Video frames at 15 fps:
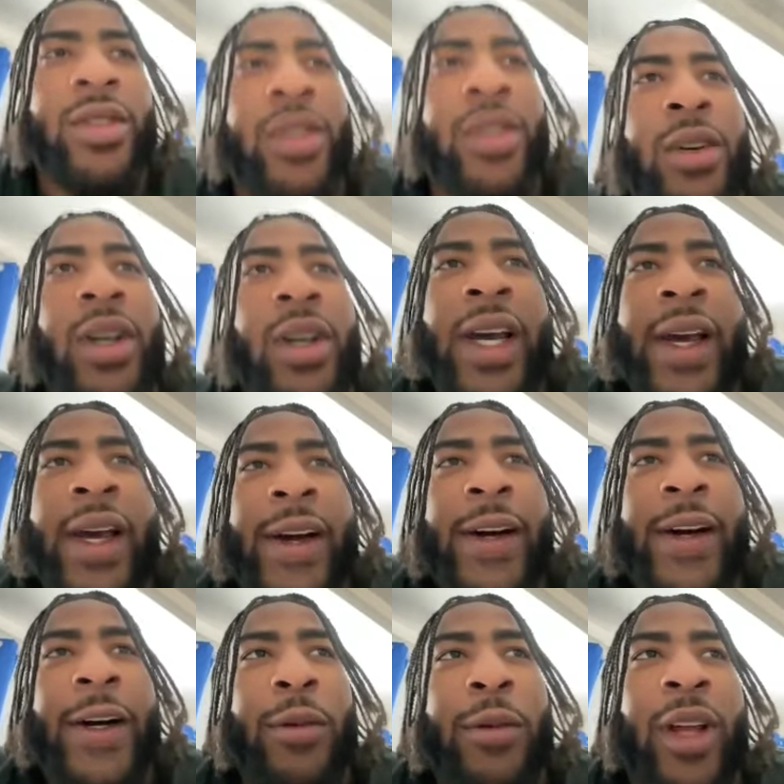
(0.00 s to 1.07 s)
So
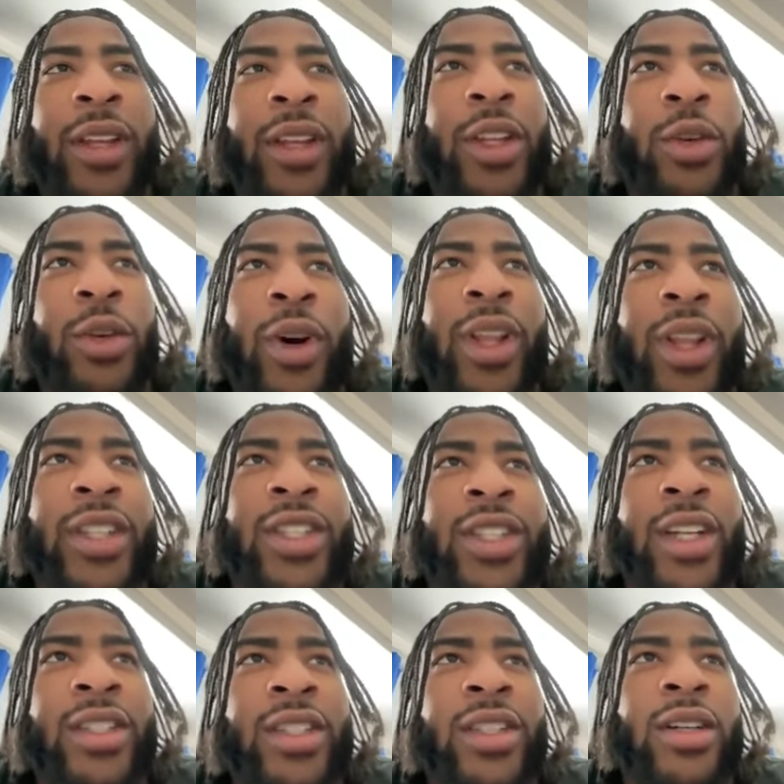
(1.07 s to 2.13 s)
um, I think the way they
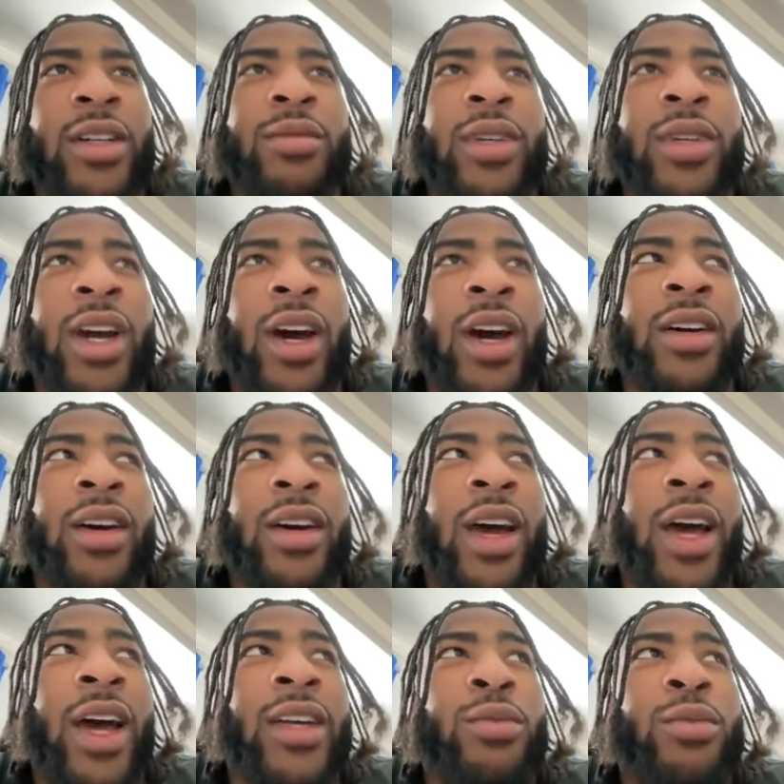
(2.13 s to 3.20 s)
changed it up, it kind of
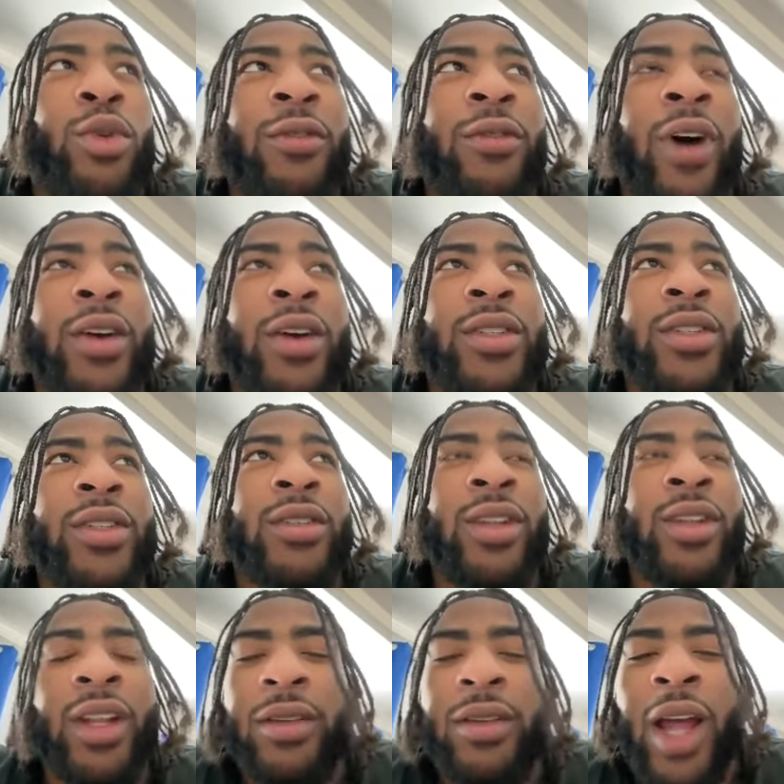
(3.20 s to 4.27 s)
adds more value
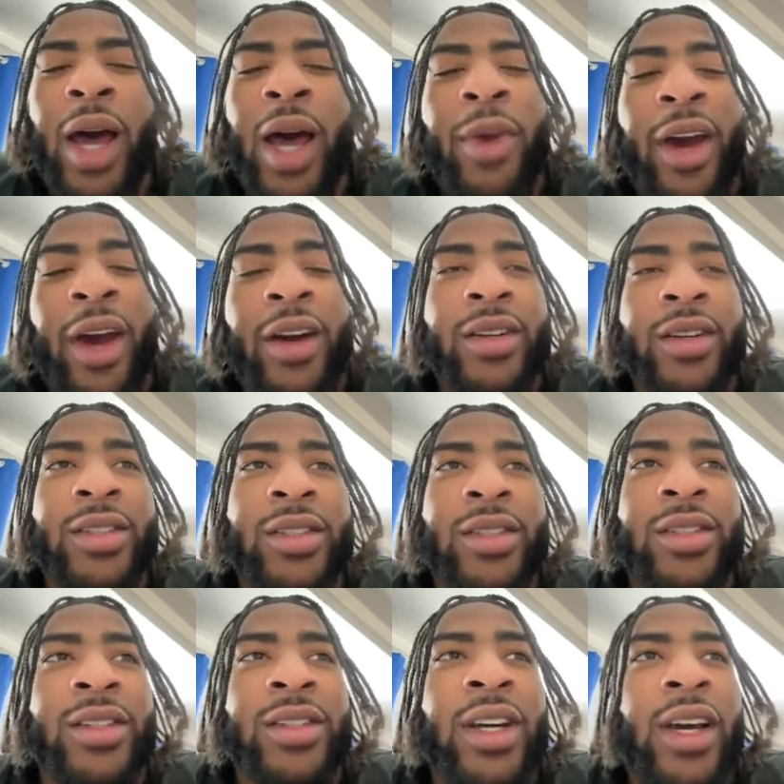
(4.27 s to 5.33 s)
to linebackers
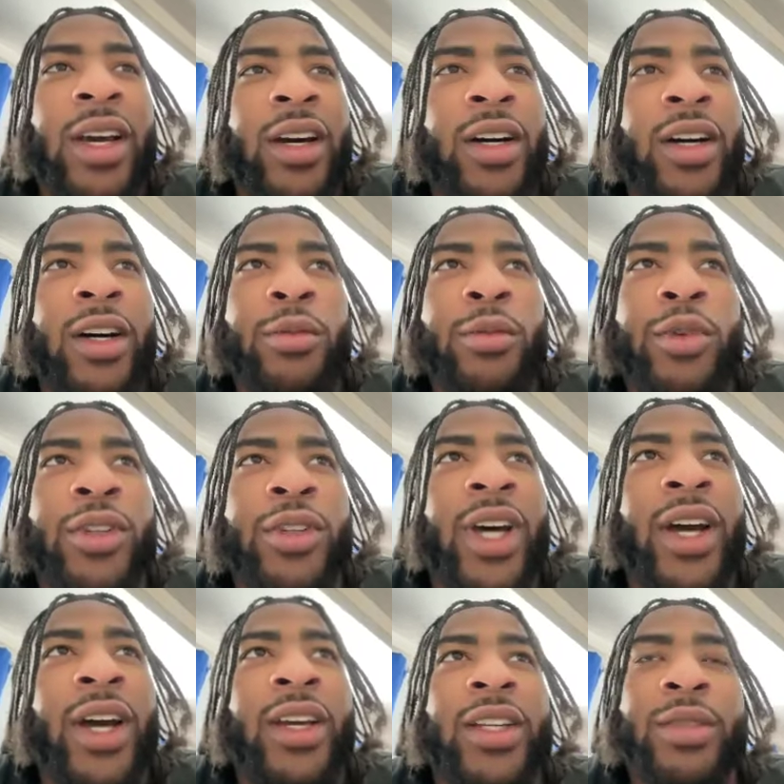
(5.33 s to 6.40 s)
and um, you know,
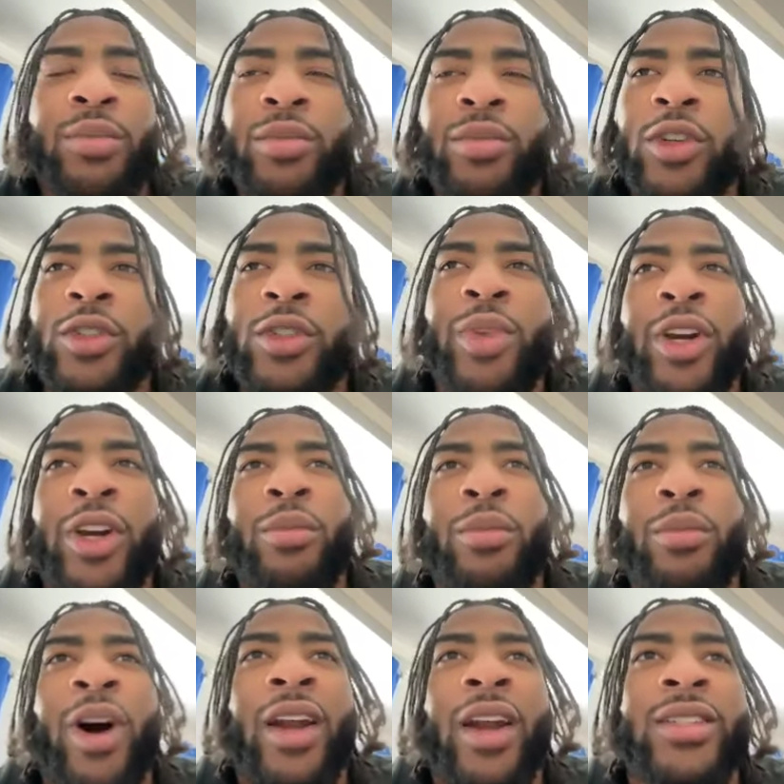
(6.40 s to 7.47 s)
tight ends, those bigger
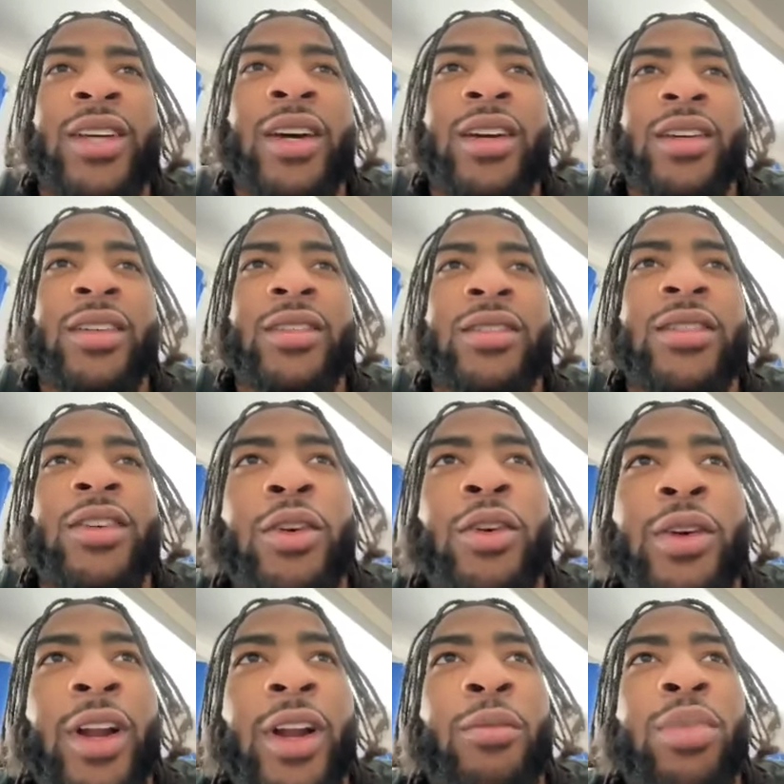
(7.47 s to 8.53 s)
bodies that can you know
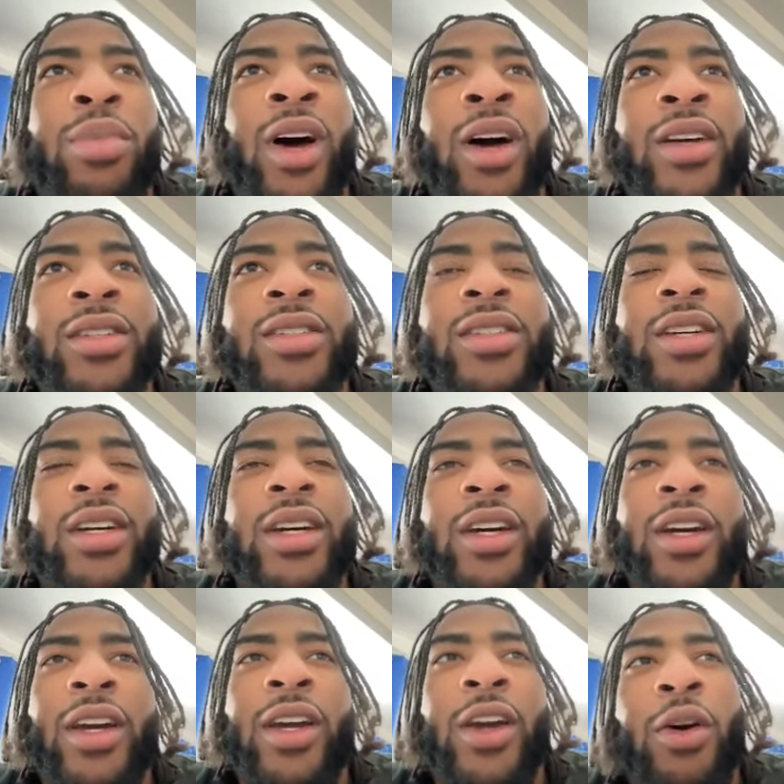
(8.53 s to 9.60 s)
get off blocks
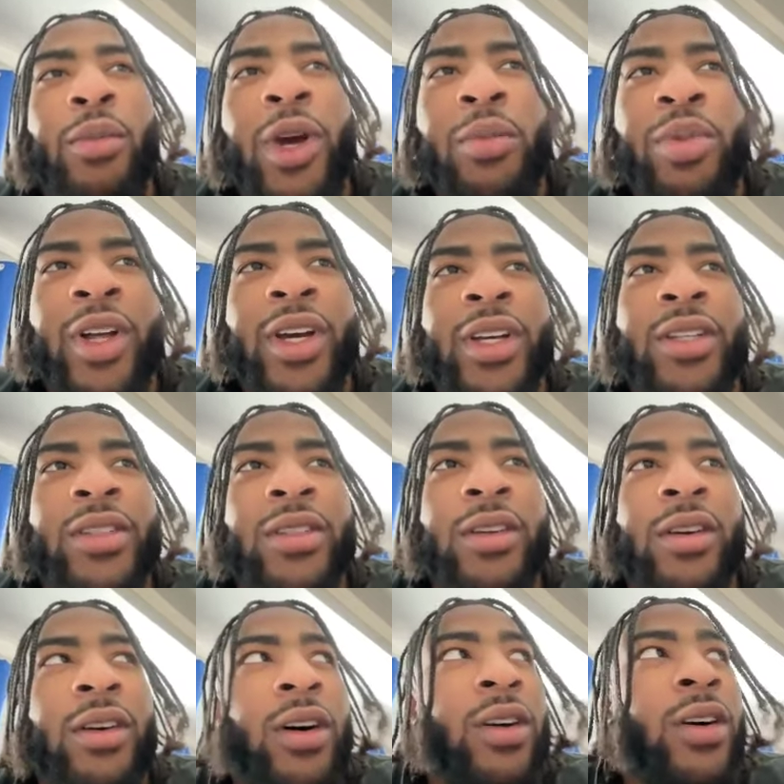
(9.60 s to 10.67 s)
and go make plays
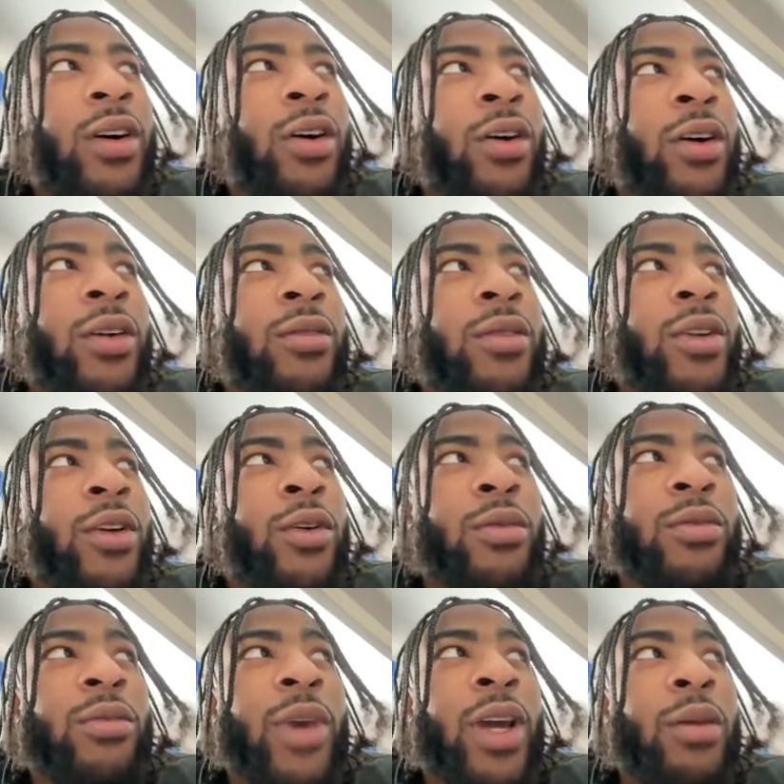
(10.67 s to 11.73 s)
or you know
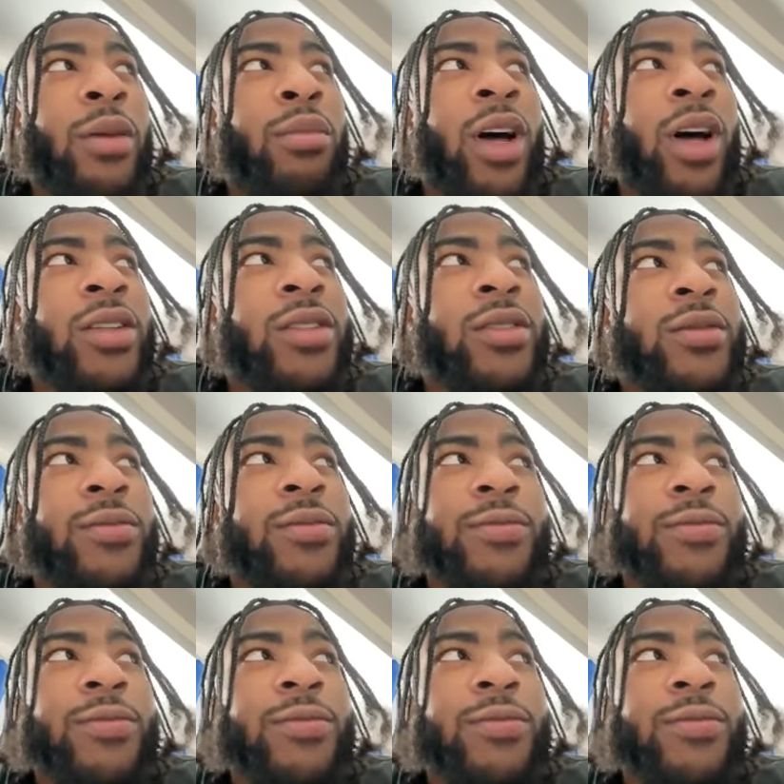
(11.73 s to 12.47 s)
making blocks.